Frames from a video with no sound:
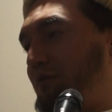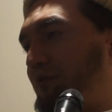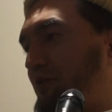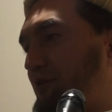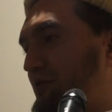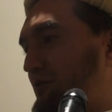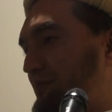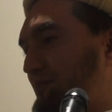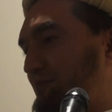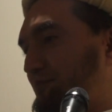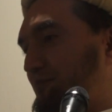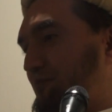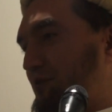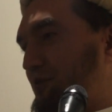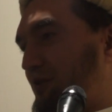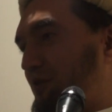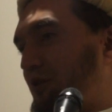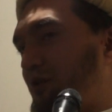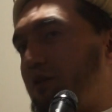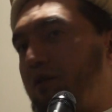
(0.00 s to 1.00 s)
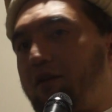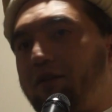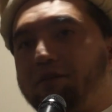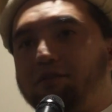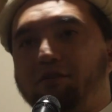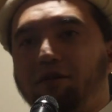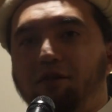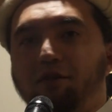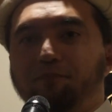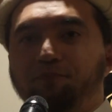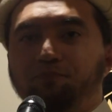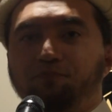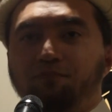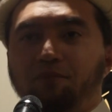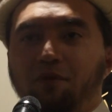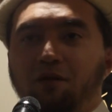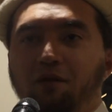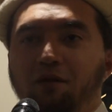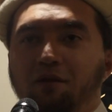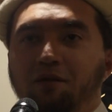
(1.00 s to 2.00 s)
of us. Sallallahu alayhi wasallam.
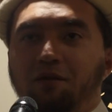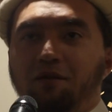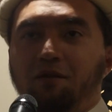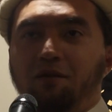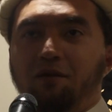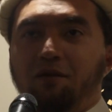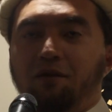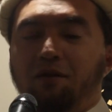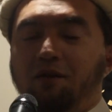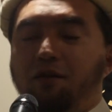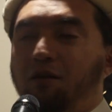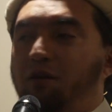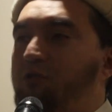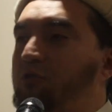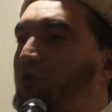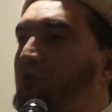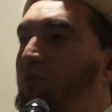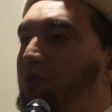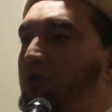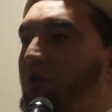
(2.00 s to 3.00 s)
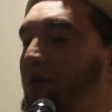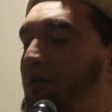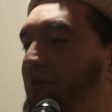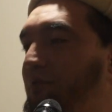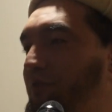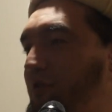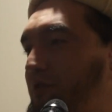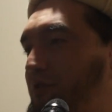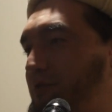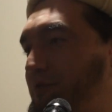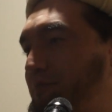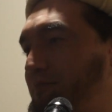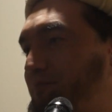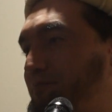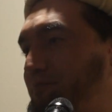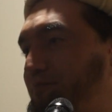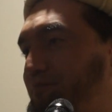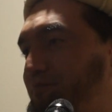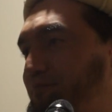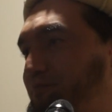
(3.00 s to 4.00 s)
He included all of
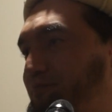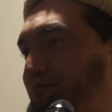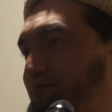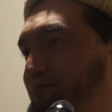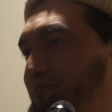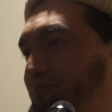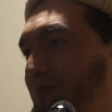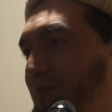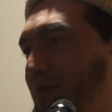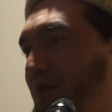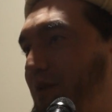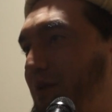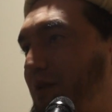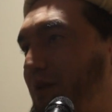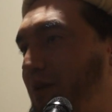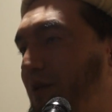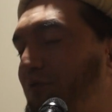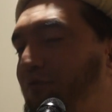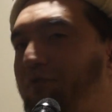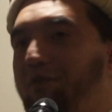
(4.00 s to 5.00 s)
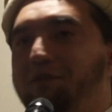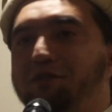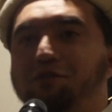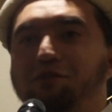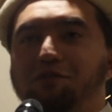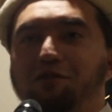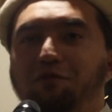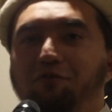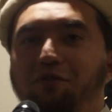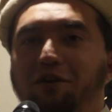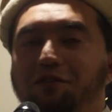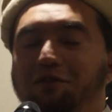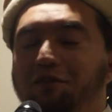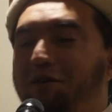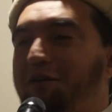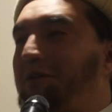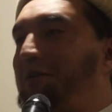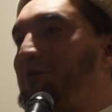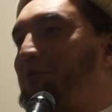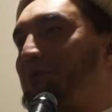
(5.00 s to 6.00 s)
us. He finishes the
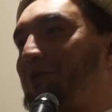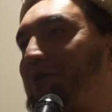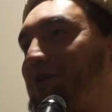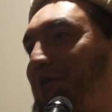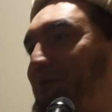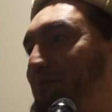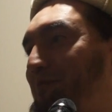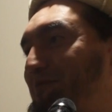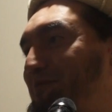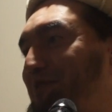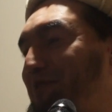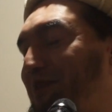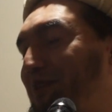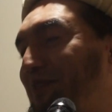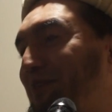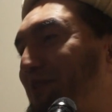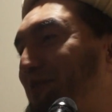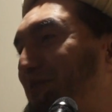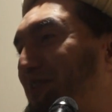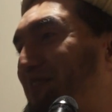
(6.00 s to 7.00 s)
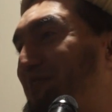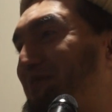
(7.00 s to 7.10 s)
Fatiha and we come. Allahu